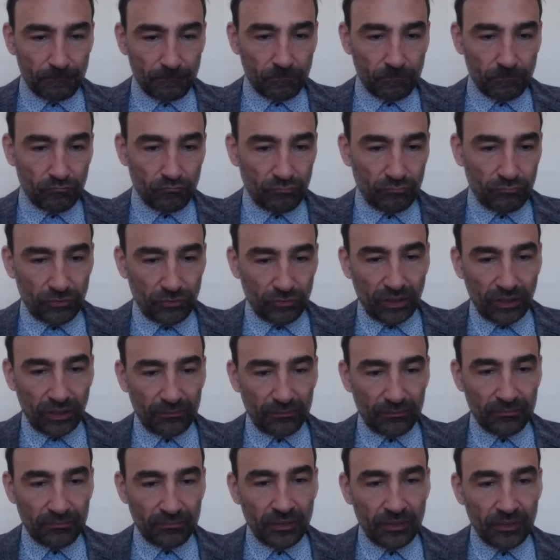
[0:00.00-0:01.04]
Okay.
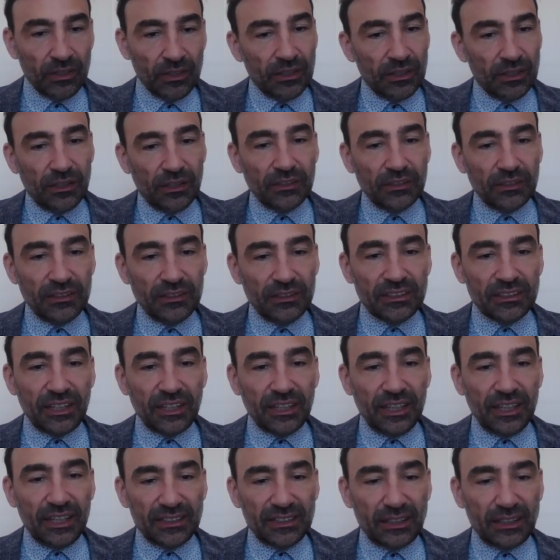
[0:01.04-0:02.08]
In this case,
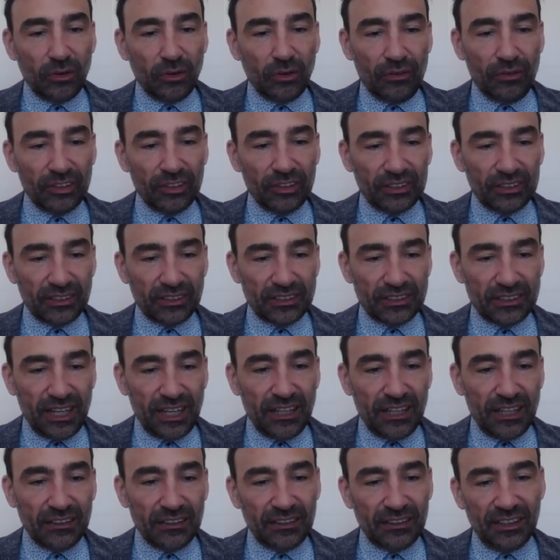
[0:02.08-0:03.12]
however, the result
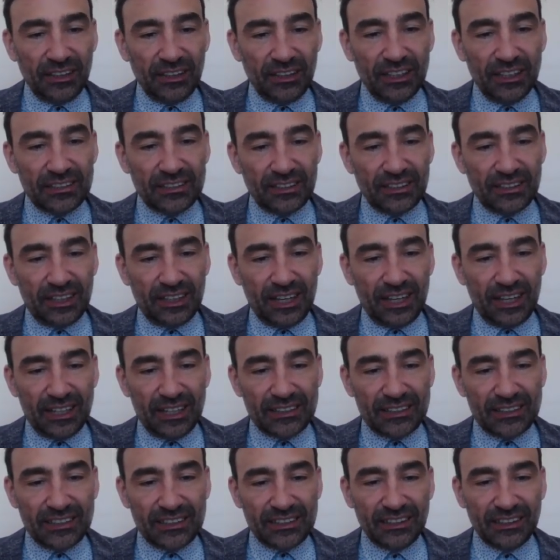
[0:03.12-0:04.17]
is a
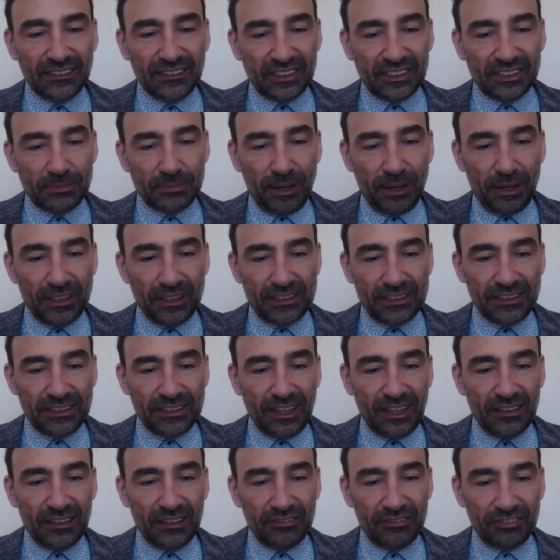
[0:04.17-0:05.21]
series by itself,
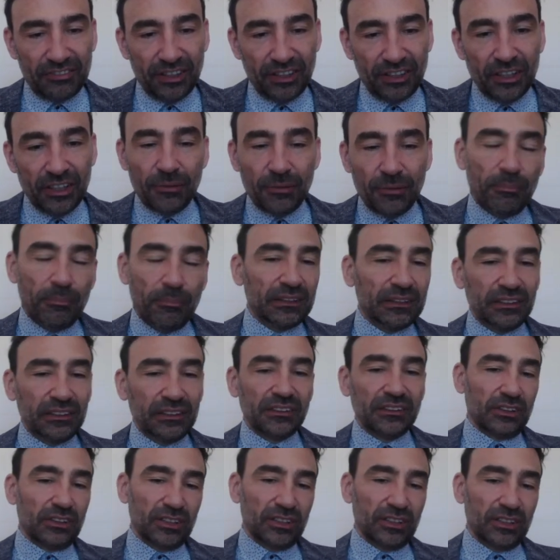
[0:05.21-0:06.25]
but in the
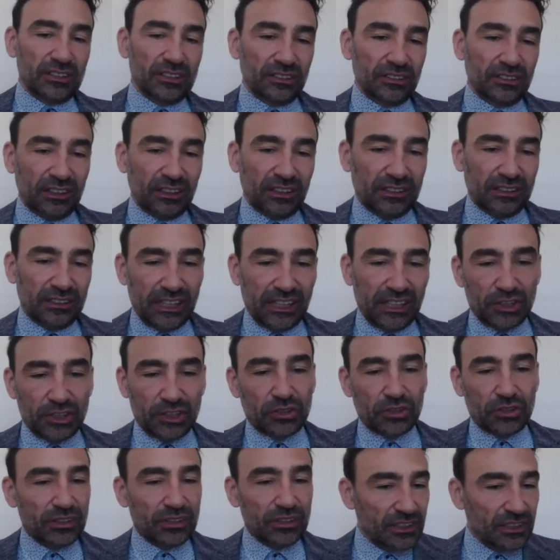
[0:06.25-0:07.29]
horizontal direction. So in this
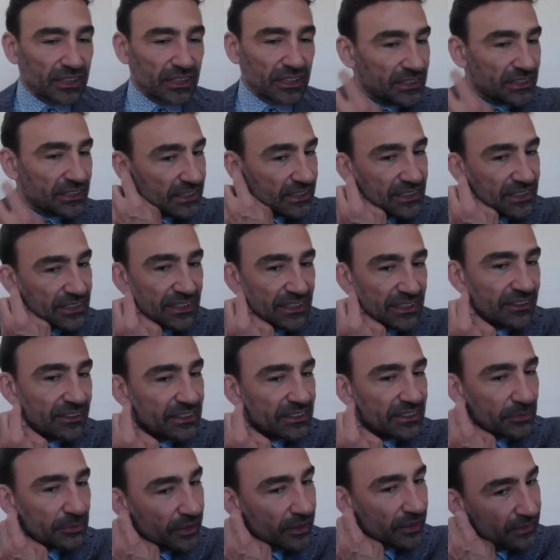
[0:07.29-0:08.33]
case, it's a series
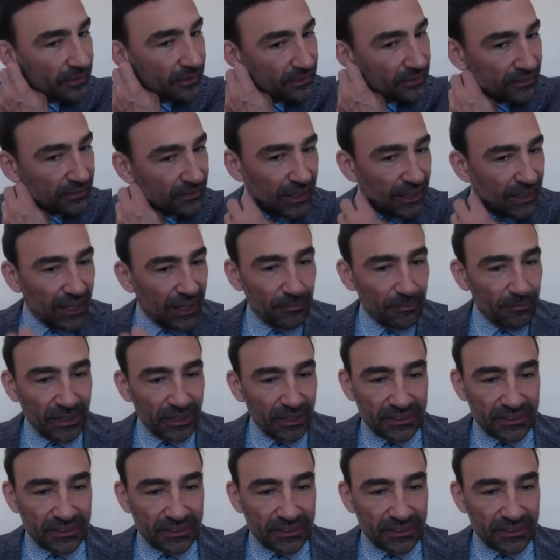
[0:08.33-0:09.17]
with 3 elements.